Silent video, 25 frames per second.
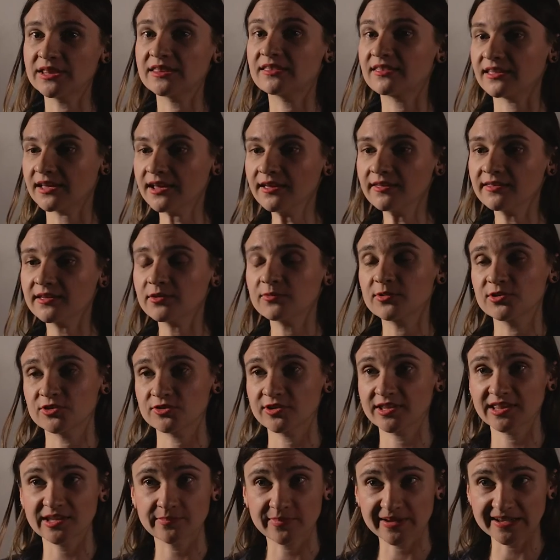think that we're
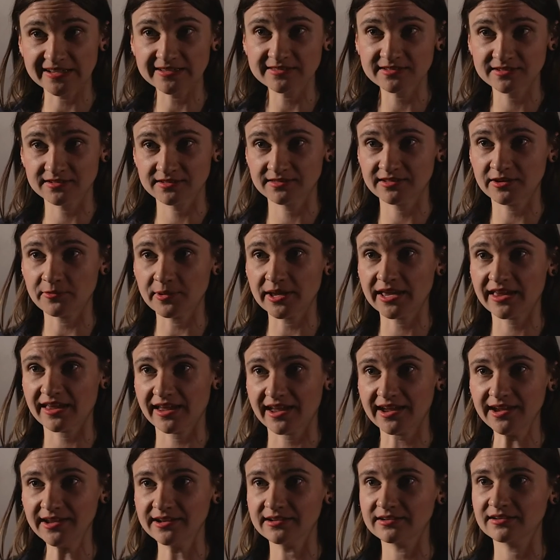doing the best that we
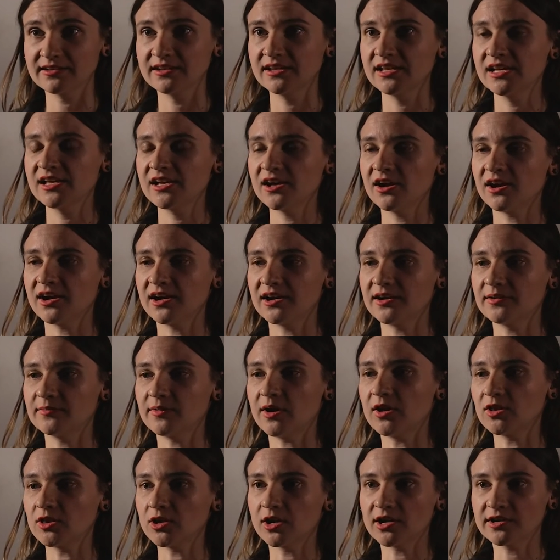can.
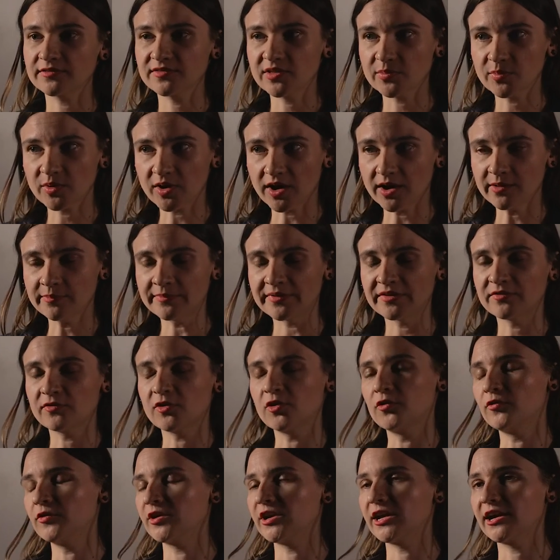A lot of the problem of
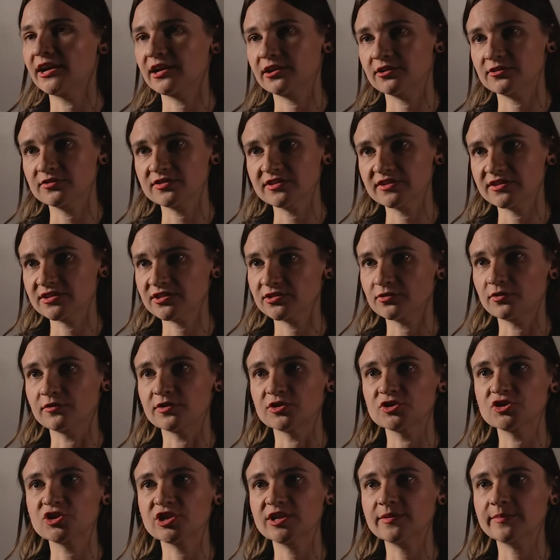overdiagnosis,
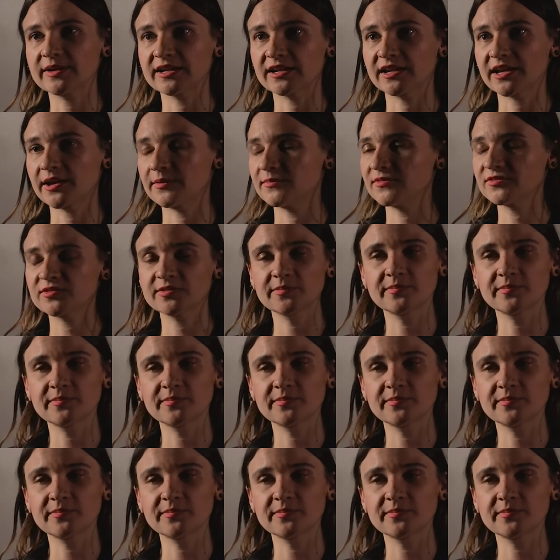overtreatment, comes